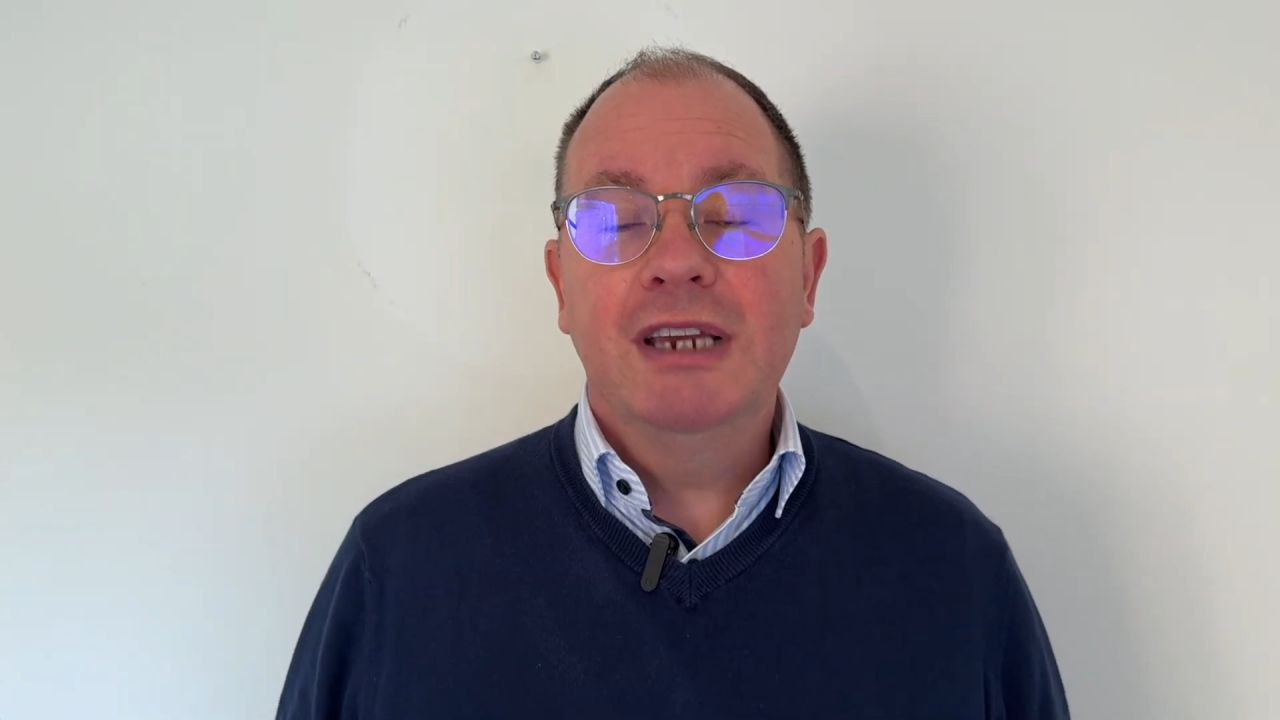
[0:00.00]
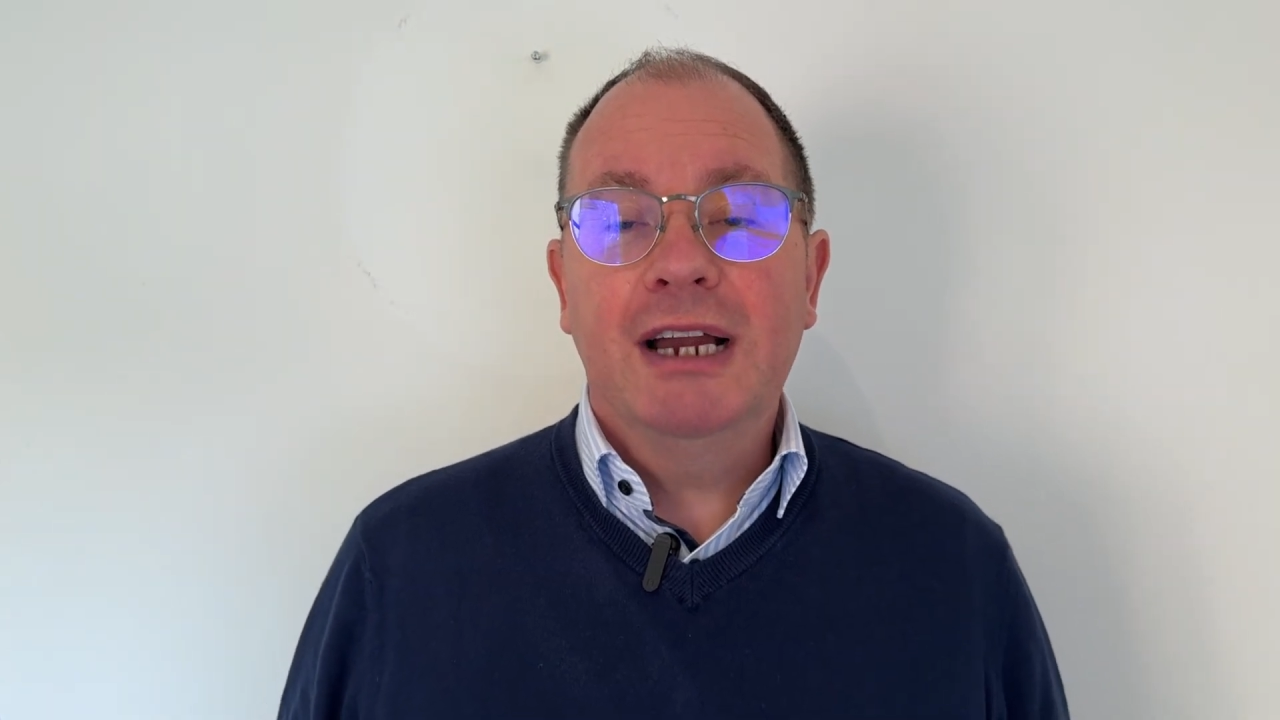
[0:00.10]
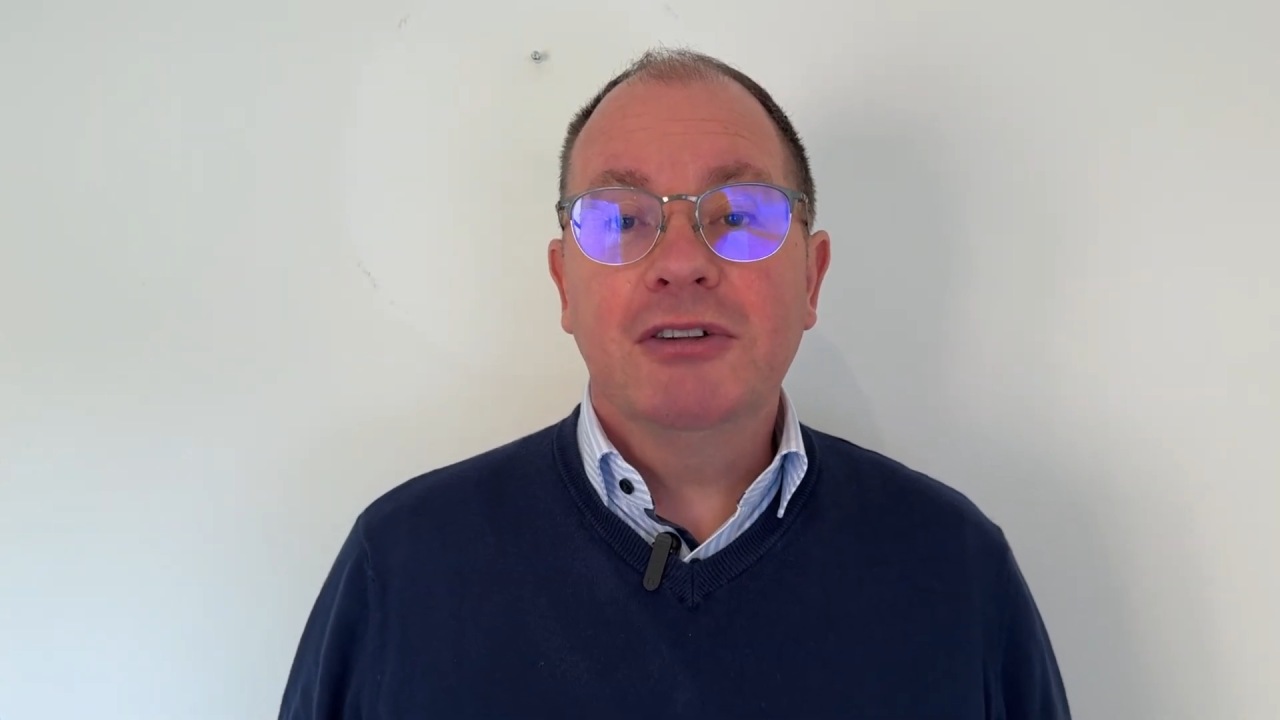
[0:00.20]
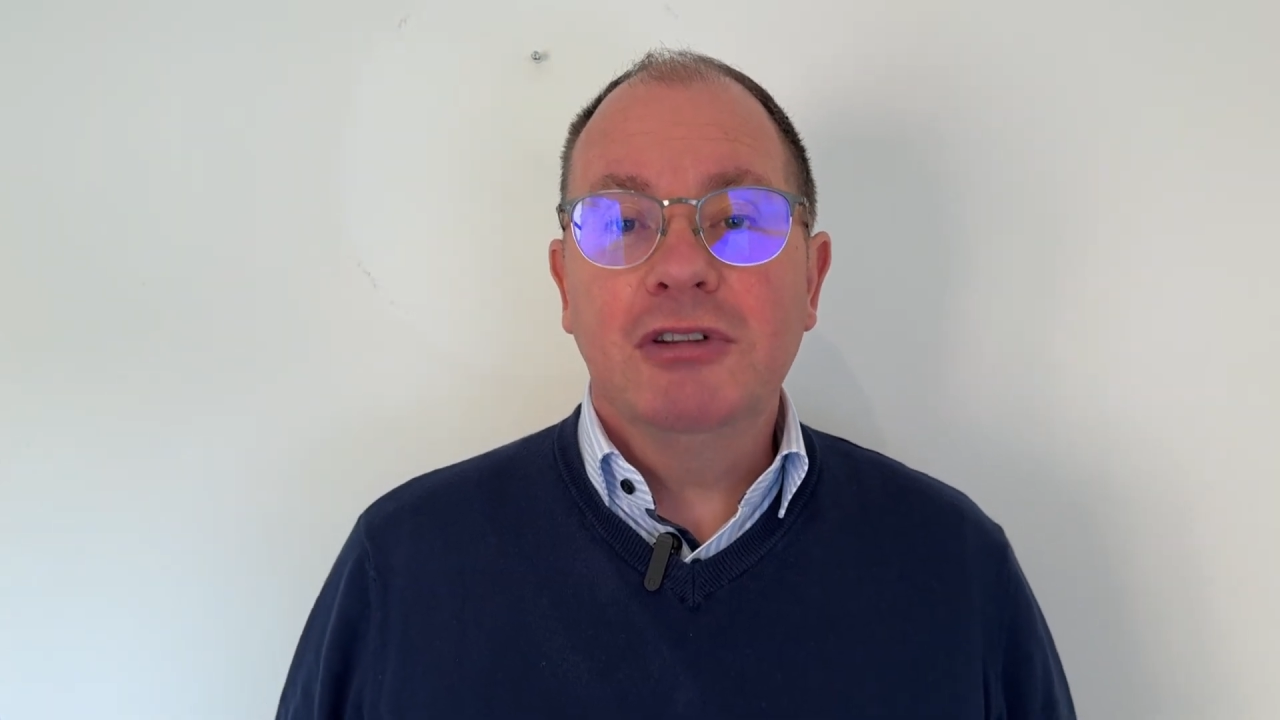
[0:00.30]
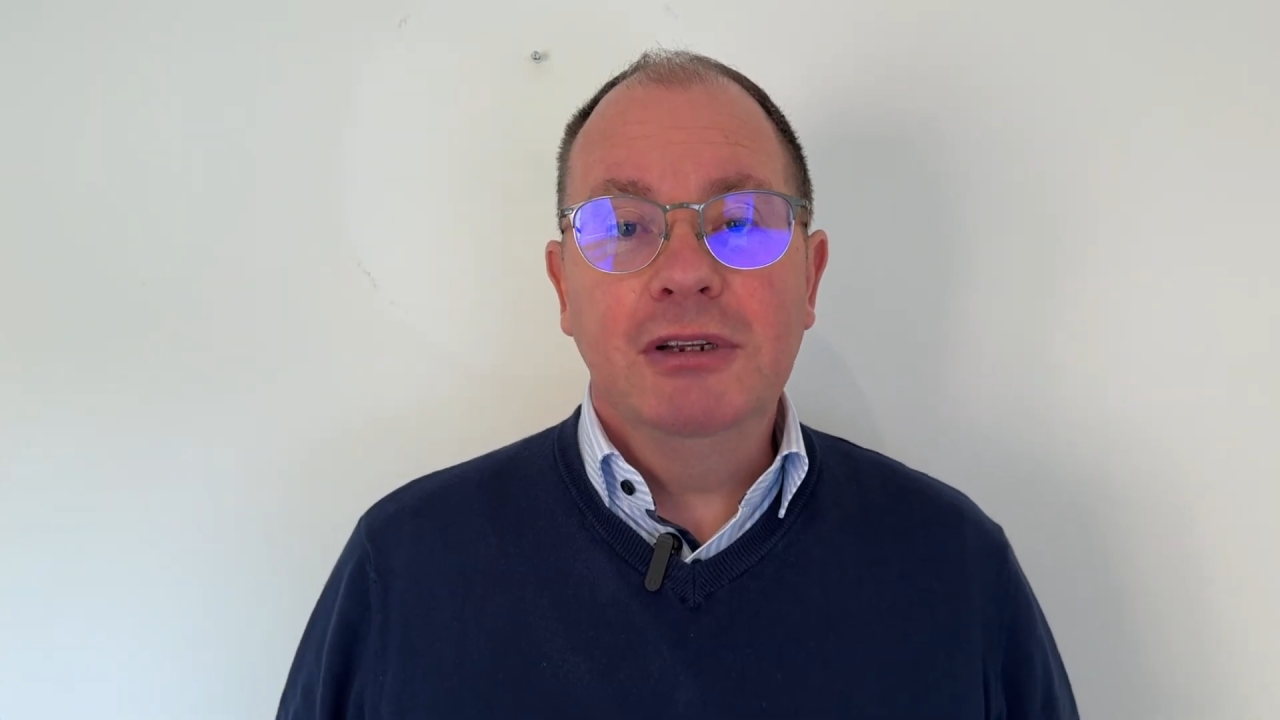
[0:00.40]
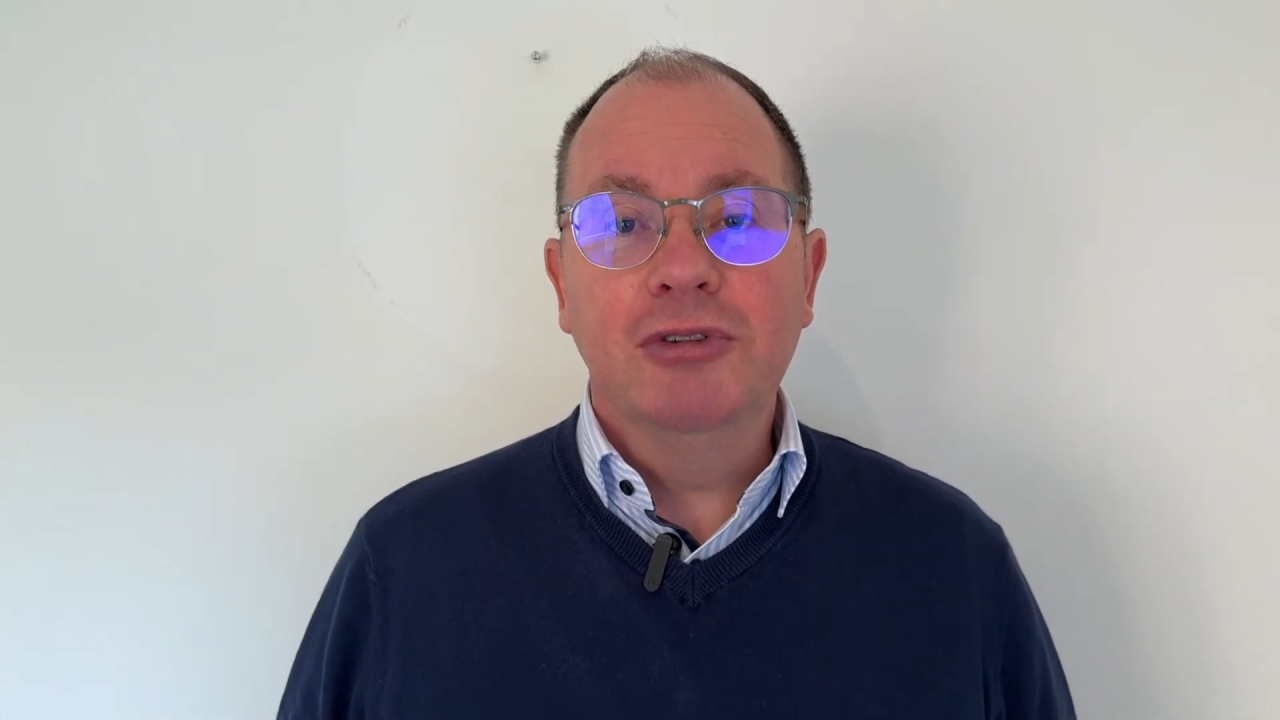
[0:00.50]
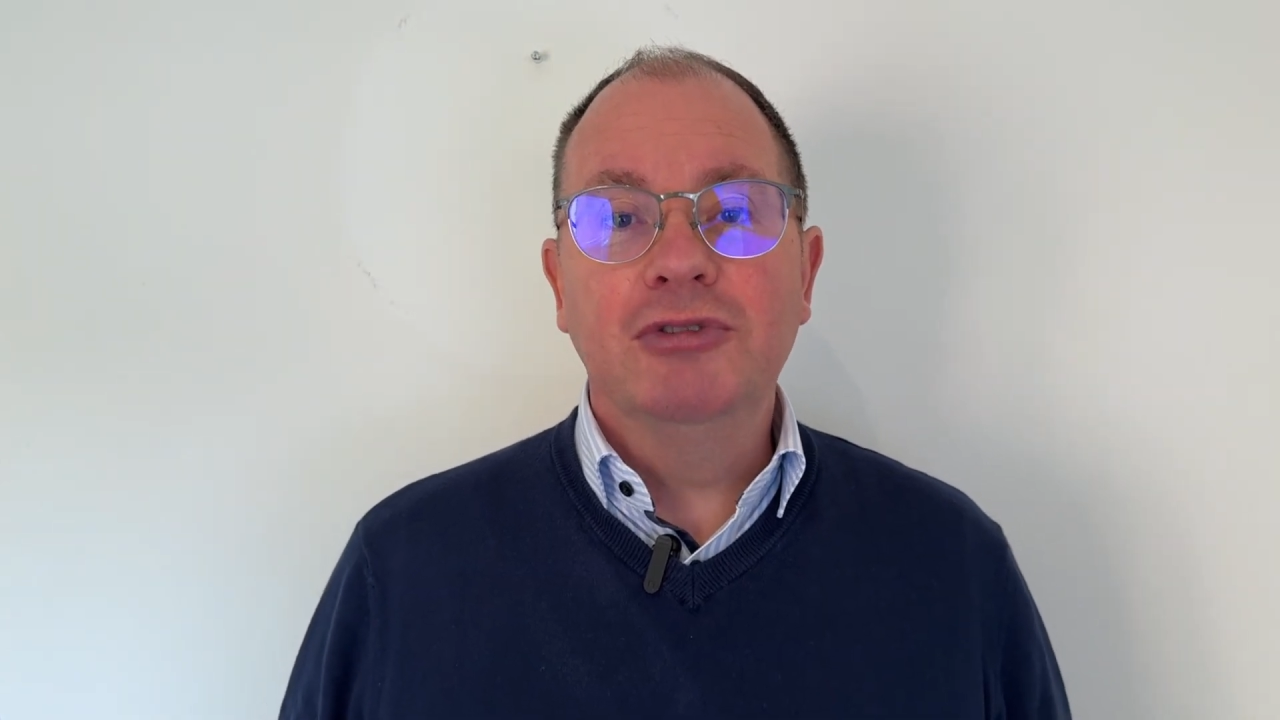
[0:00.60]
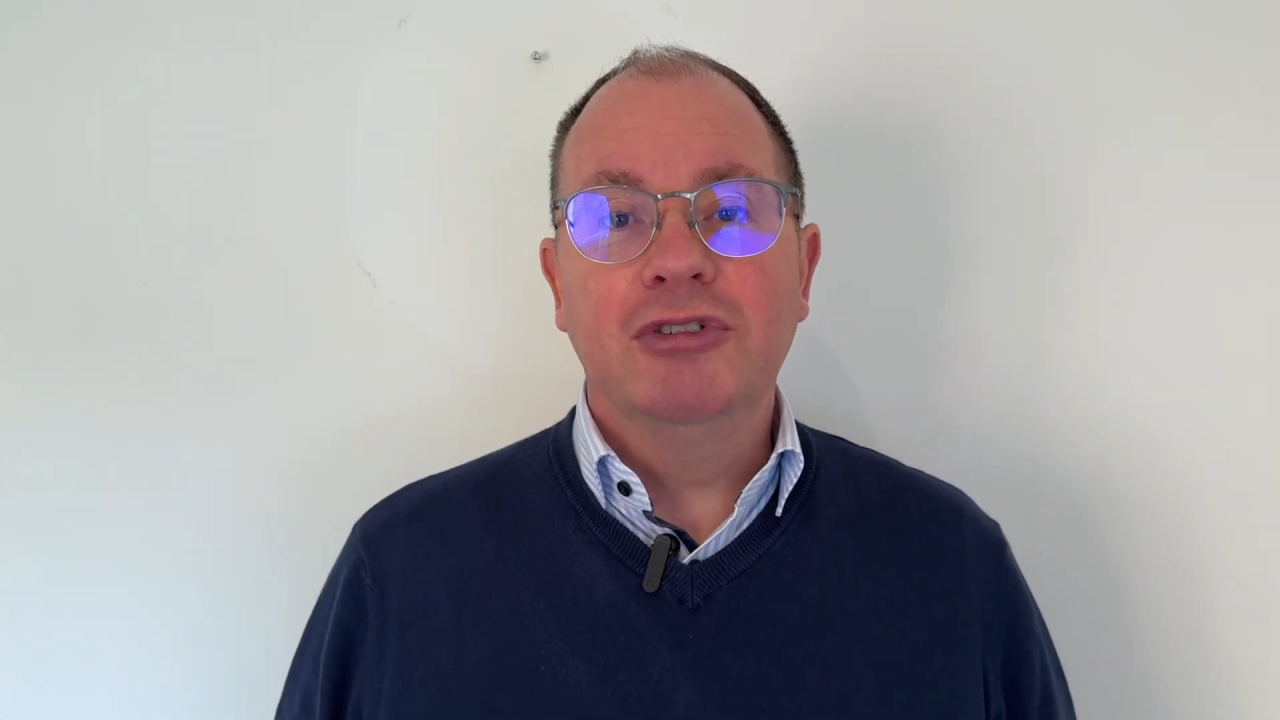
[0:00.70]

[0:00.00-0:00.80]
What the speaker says: actually does